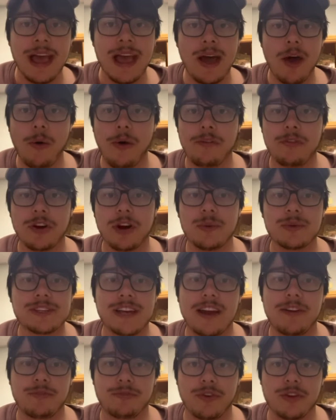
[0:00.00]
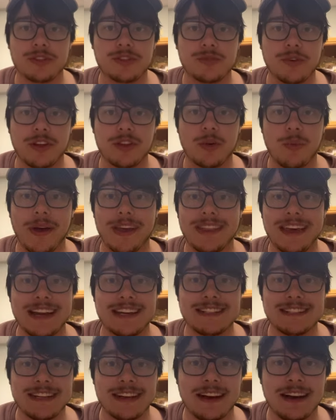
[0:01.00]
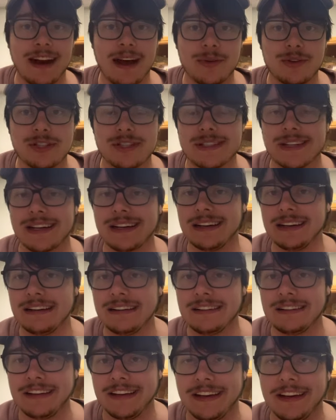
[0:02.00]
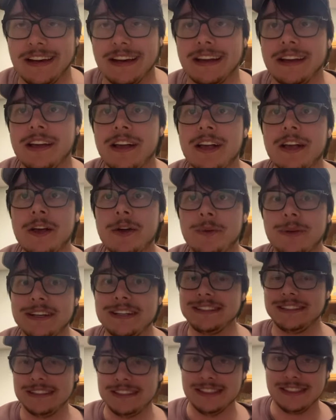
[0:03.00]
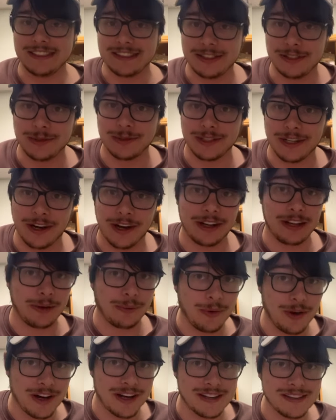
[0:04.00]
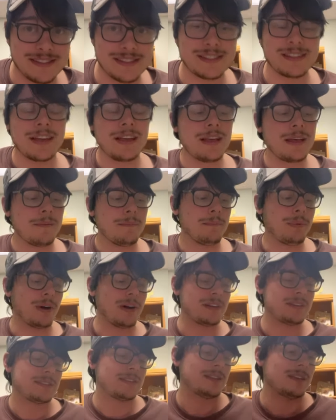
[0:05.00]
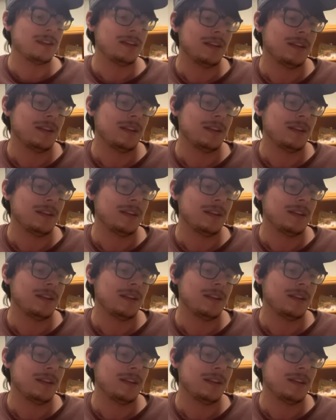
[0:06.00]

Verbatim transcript: However, it was kind of frustrating the way they did it. I was just like, okay, we didn't need to do it all at once, but